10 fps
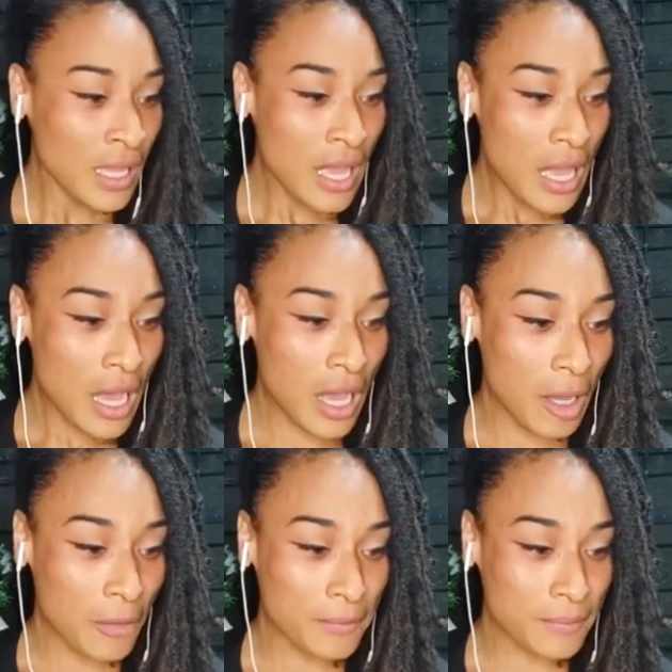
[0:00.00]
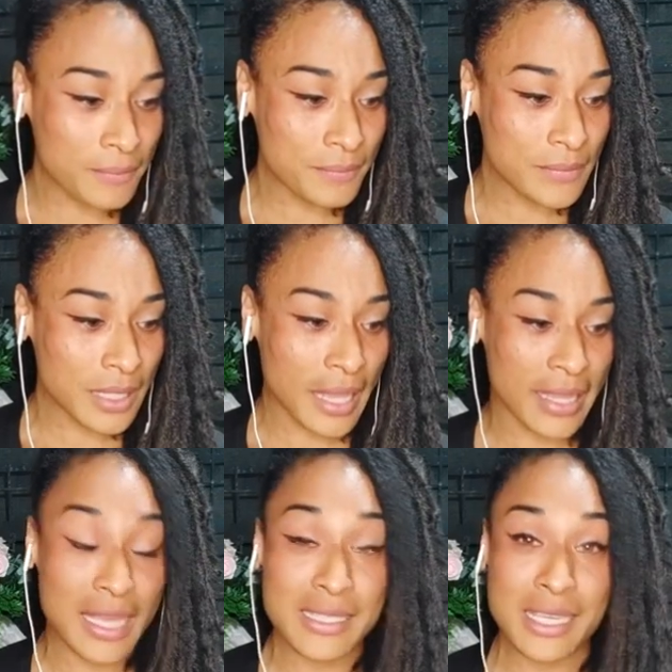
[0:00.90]
Like
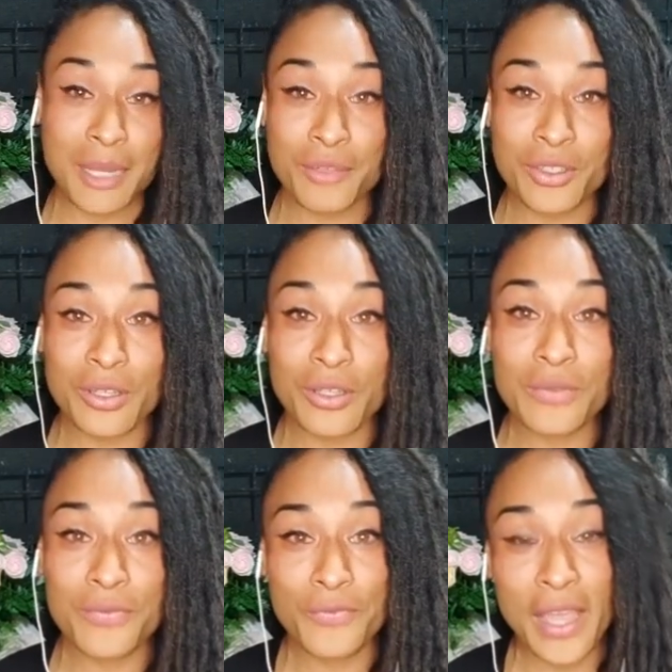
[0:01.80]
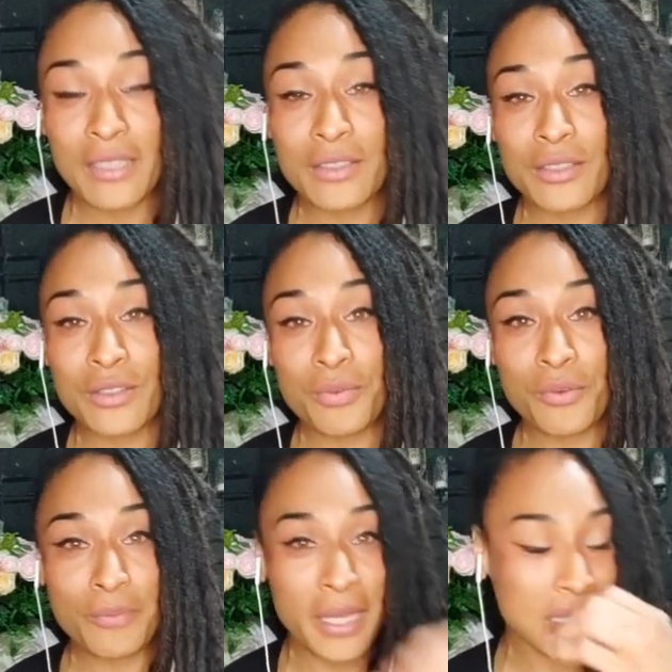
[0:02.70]
I said, I'm gonna fight to prove
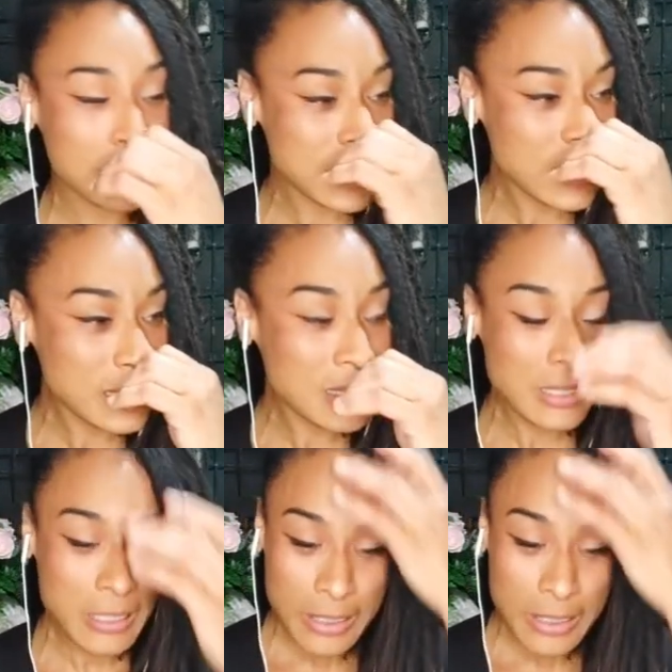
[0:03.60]
my innocence.